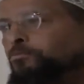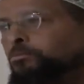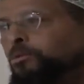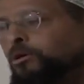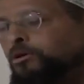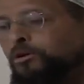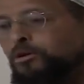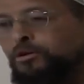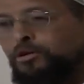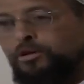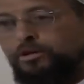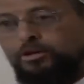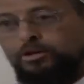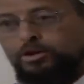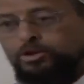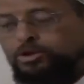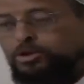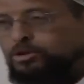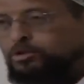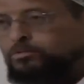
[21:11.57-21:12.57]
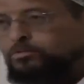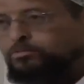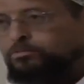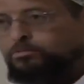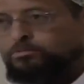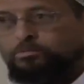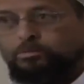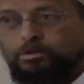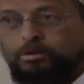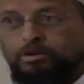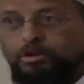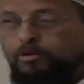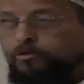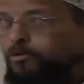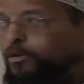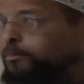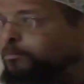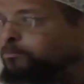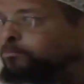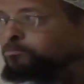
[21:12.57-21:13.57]
But in English,
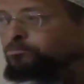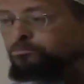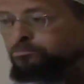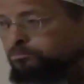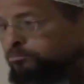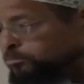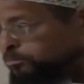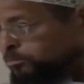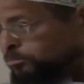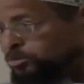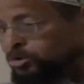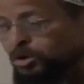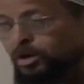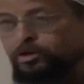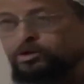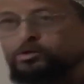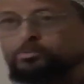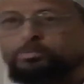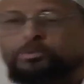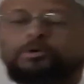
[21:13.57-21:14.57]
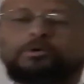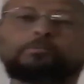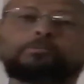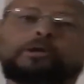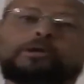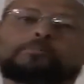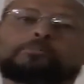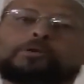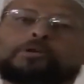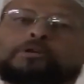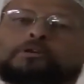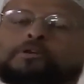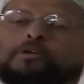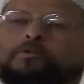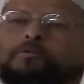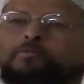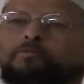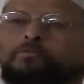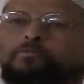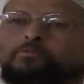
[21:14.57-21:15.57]
give them Shakespeare, maybe,
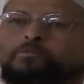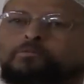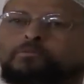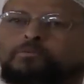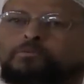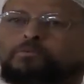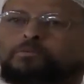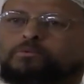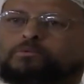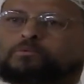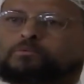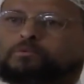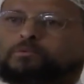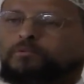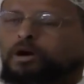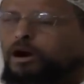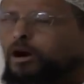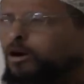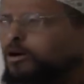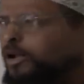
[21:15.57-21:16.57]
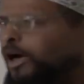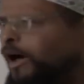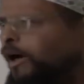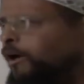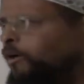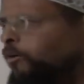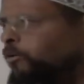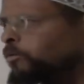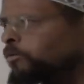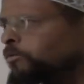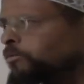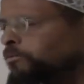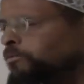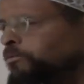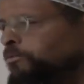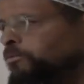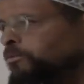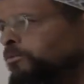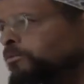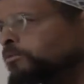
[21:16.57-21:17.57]
Carlyle,
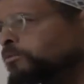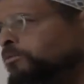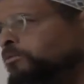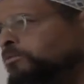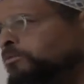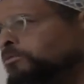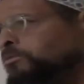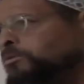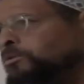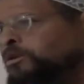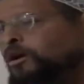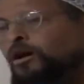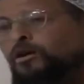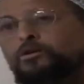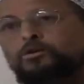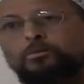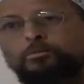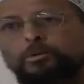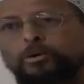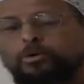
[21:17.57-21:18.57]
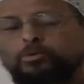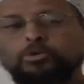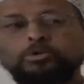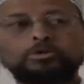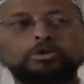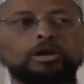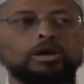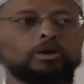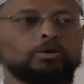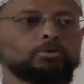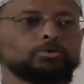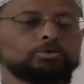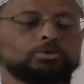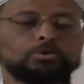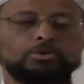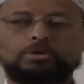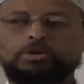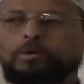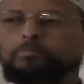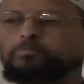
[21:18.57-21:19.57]
Canterbury Tales,
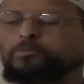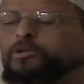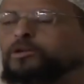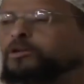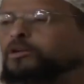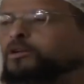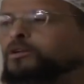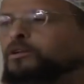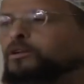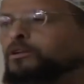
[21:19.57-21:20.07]
or something.